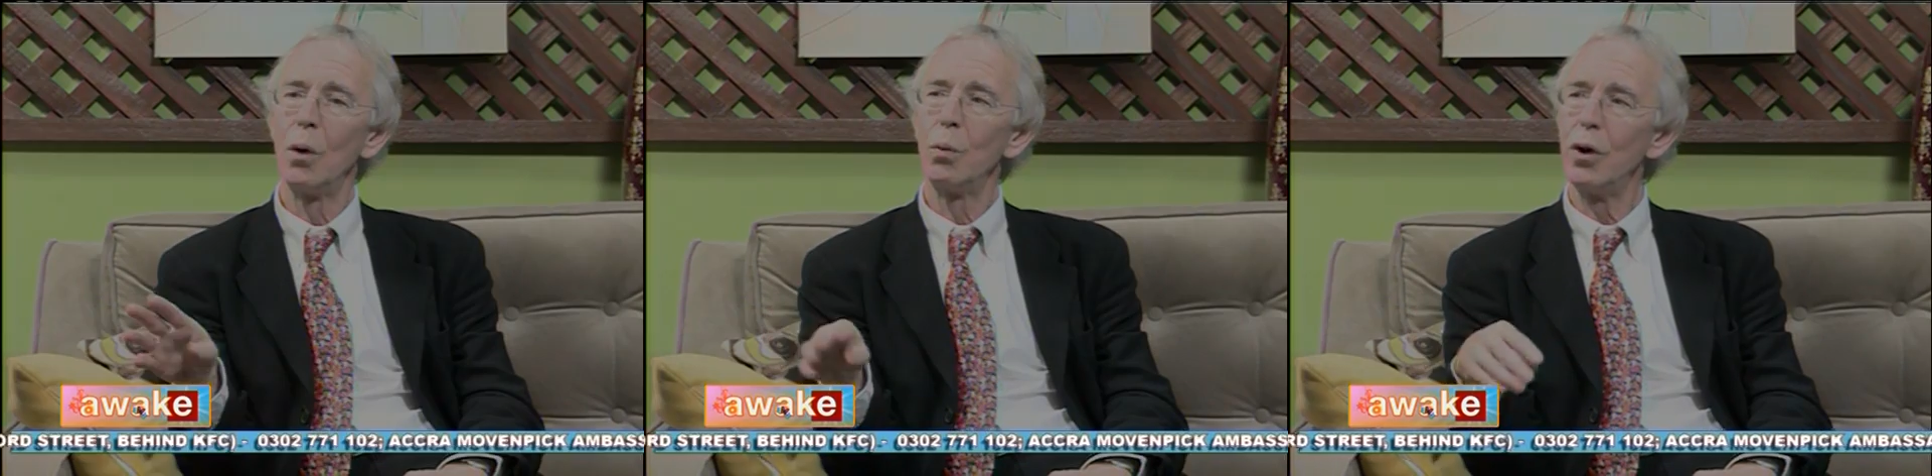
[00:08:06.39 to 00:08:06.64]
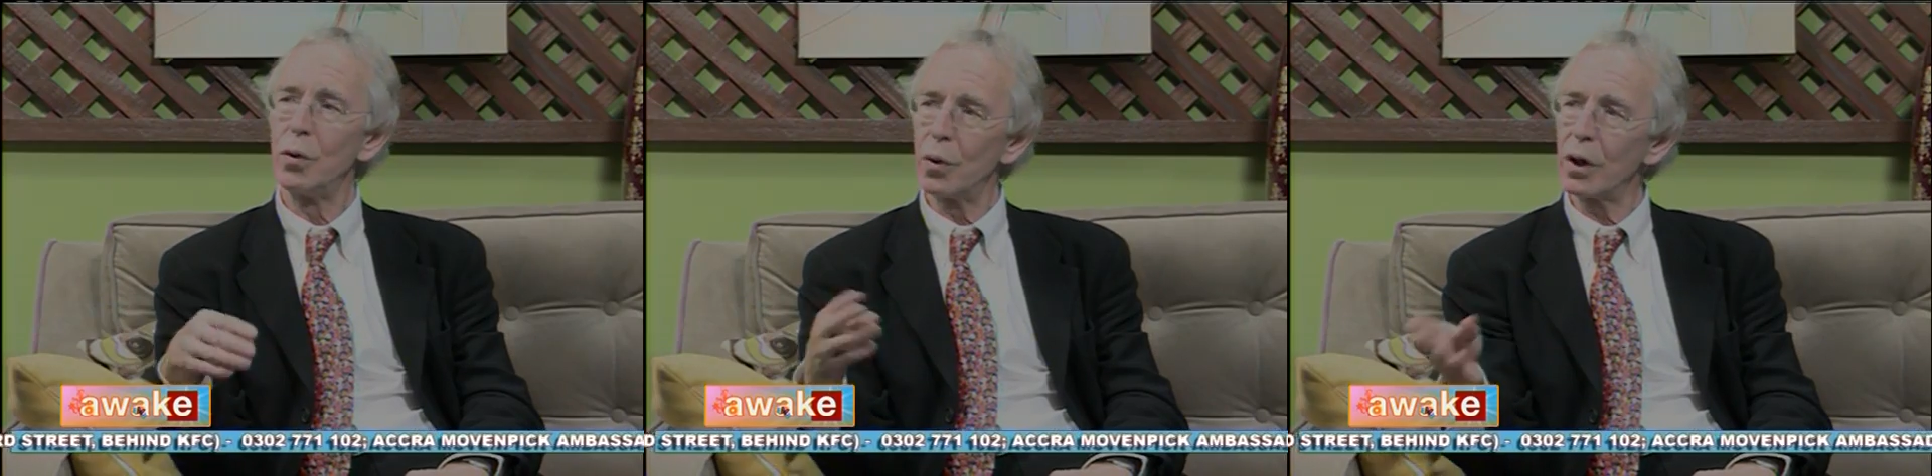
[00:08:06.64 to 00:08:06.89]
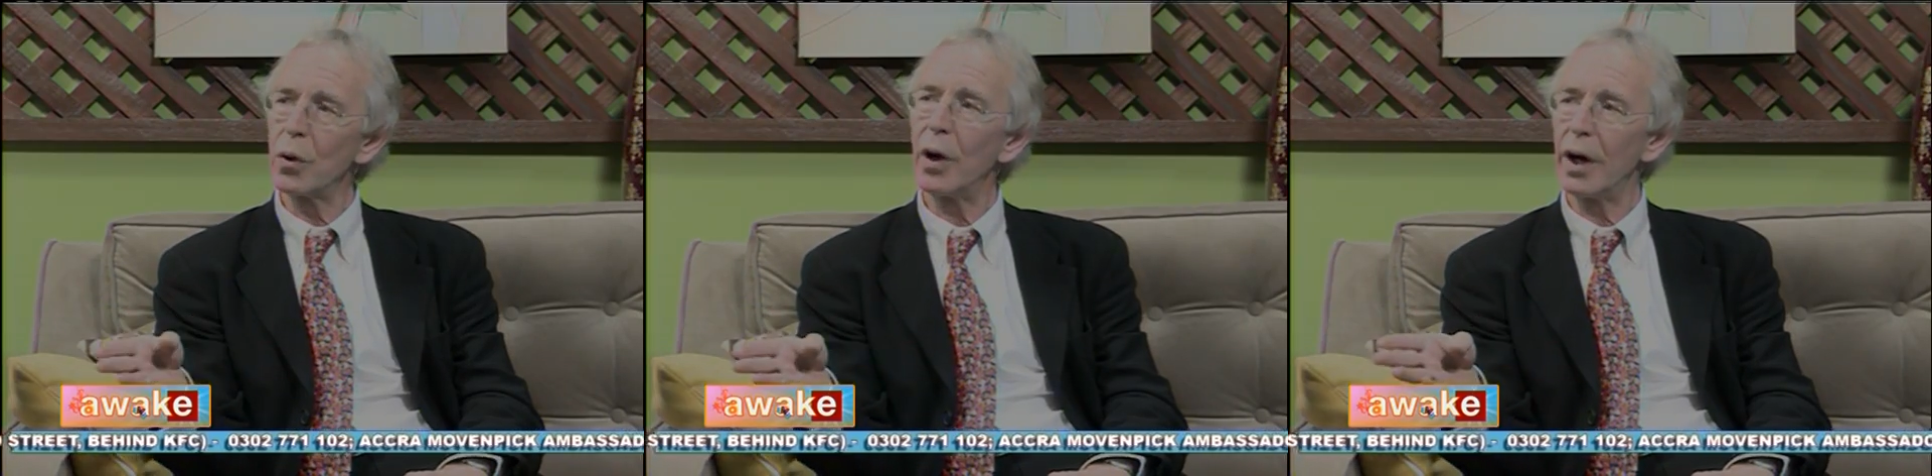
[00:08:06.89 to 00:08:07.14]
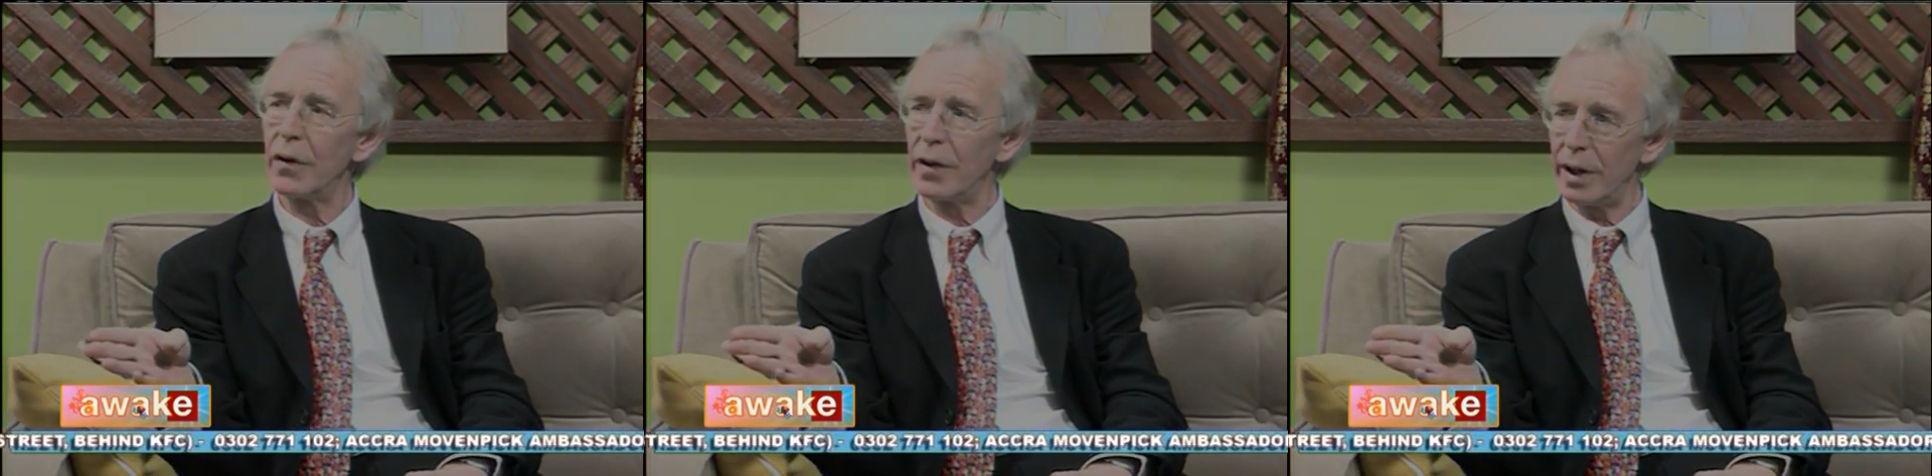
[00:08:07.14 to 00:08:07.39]
we'd
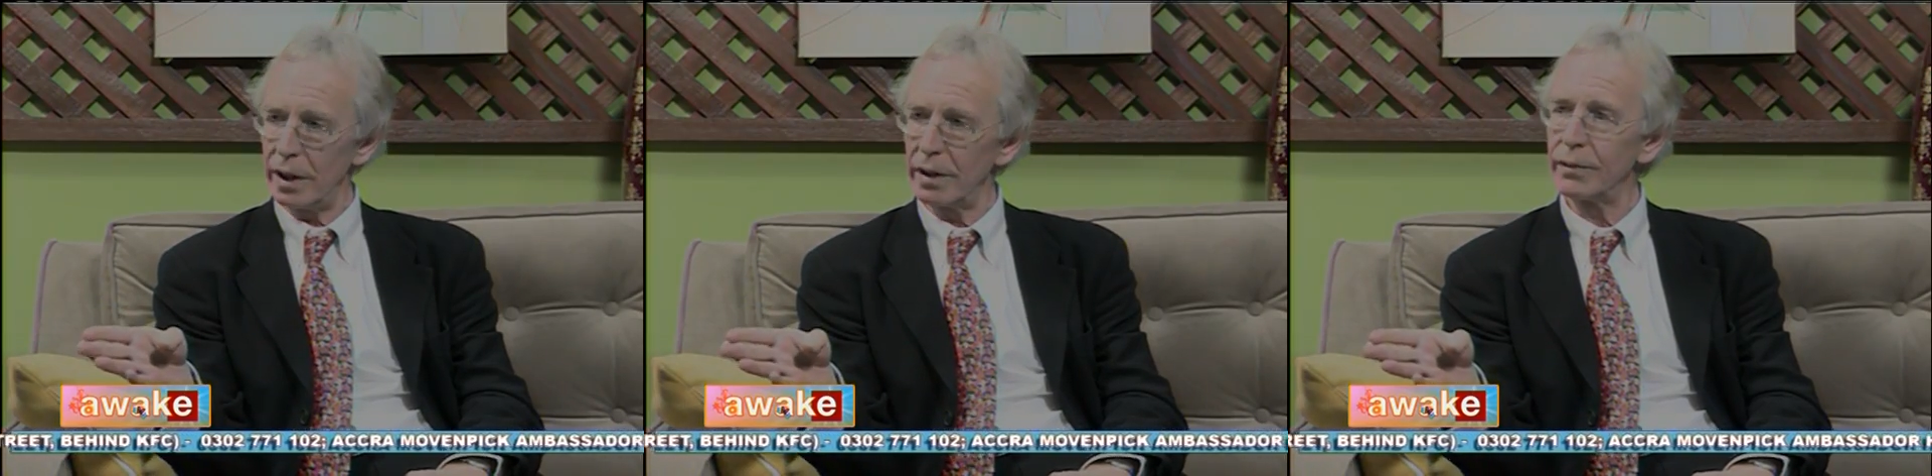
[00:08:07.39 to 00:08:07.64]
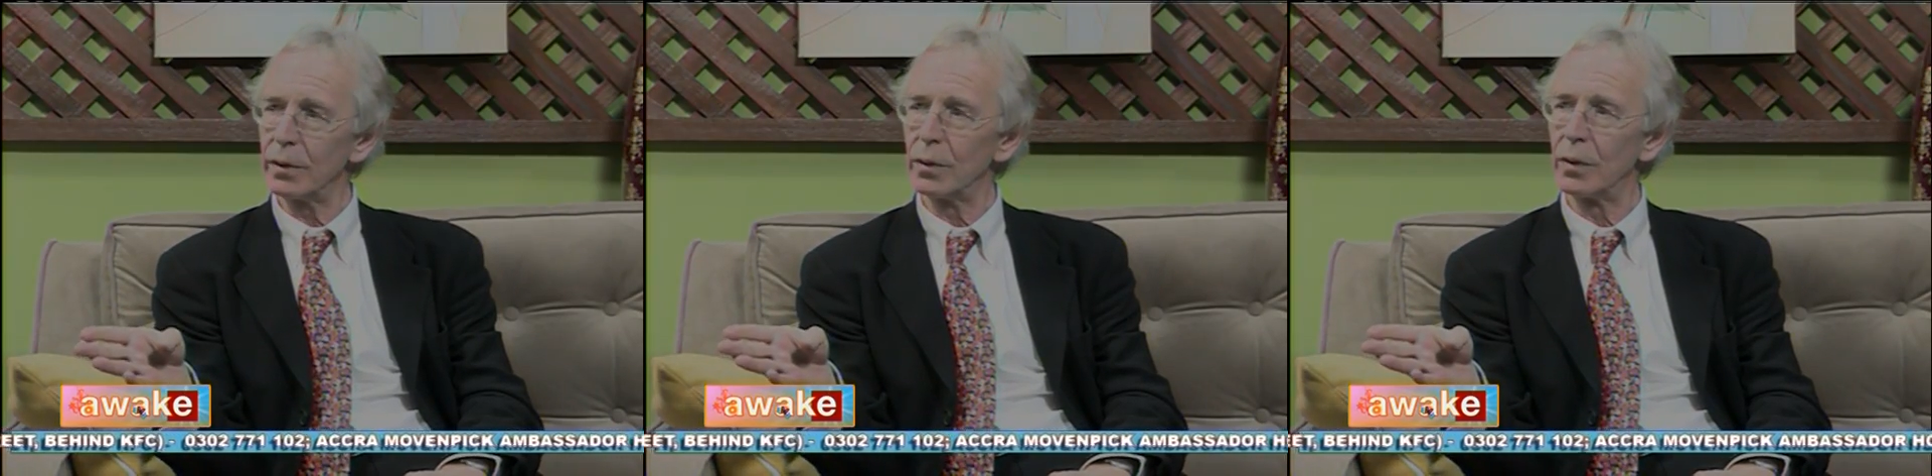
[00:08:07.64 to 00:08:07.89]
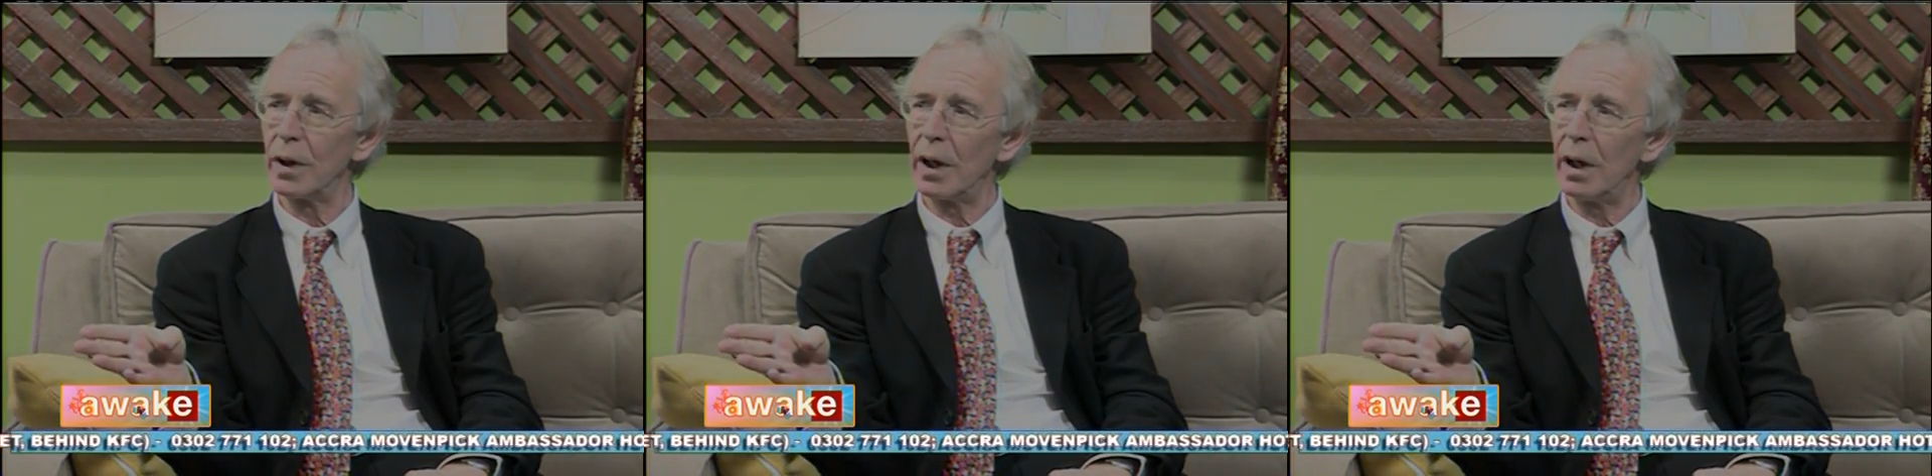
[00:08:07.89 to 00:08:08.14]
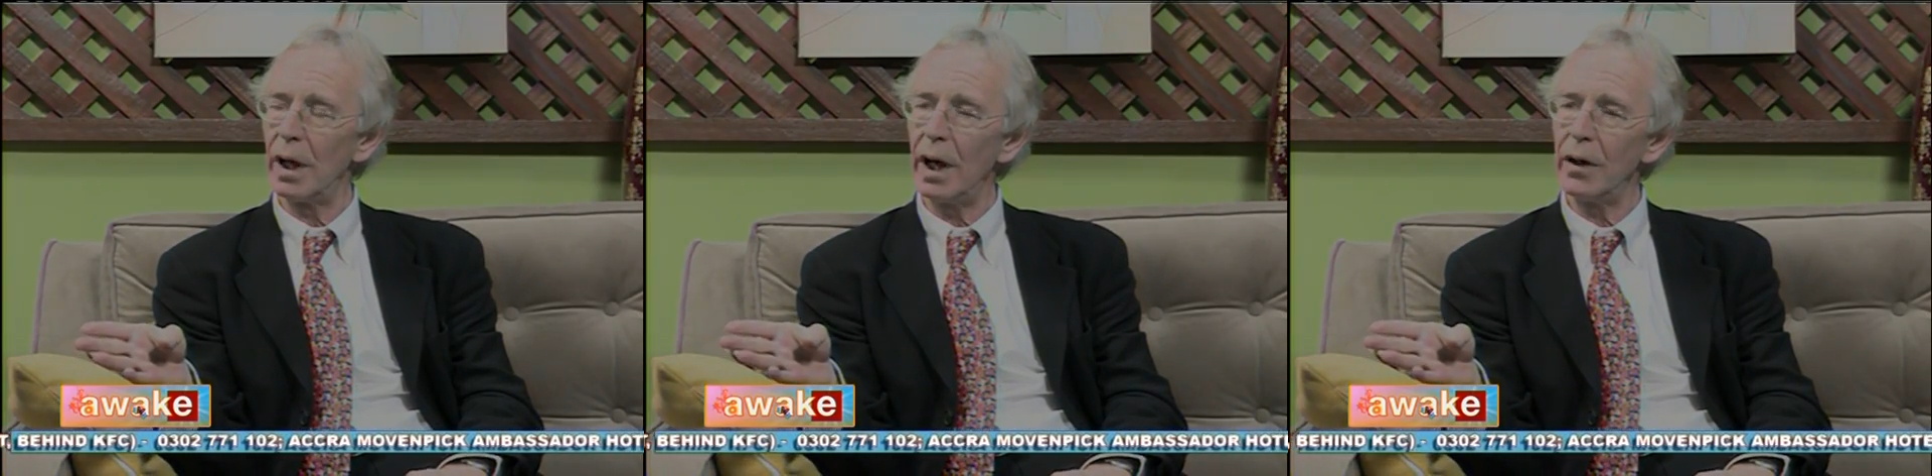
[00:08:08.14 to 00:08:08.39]
require A level uh,